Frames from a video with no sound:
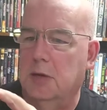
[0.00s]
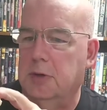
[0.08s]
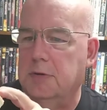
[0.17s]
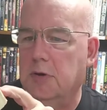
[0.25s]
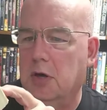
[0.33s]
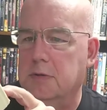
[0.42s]
how
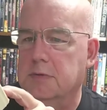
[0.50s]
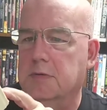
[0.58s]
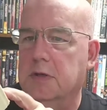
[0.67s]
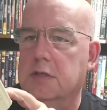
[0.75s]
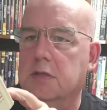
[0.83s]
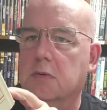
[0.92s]
many volumes of
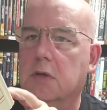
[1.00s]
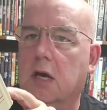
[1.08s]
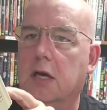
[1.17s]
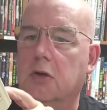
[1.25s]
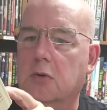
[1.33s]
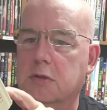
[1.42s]
this.
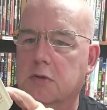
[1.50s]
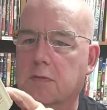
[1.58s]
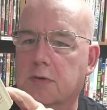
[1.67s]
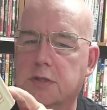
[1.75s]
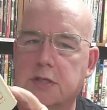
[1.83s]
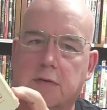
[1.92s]
I know it's
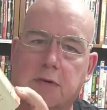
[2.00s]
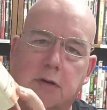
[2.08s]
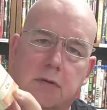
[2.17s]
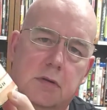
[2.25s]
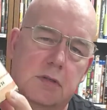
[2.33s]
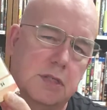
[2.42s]
over 70
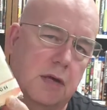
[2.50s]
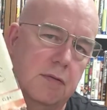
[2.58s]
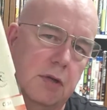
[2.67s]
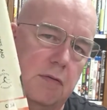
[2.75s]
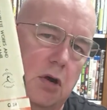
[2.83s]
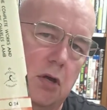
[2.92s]

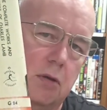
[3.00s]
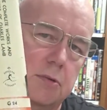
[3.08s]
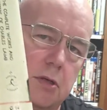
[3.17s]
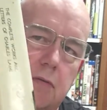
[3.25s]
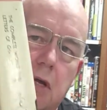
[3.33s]
volumes